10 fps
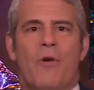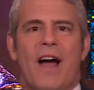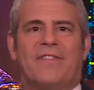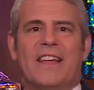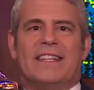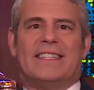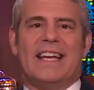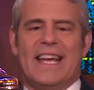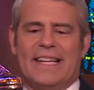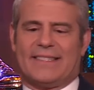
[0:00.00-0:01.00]
want the
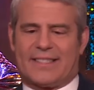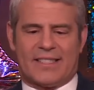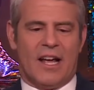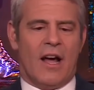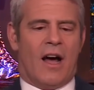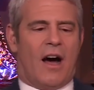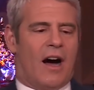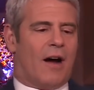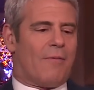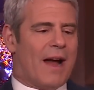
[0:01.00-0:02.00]
deets. All
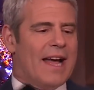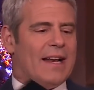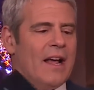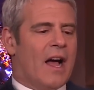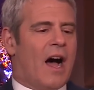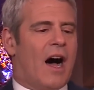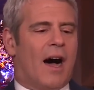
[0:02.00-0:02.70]
right.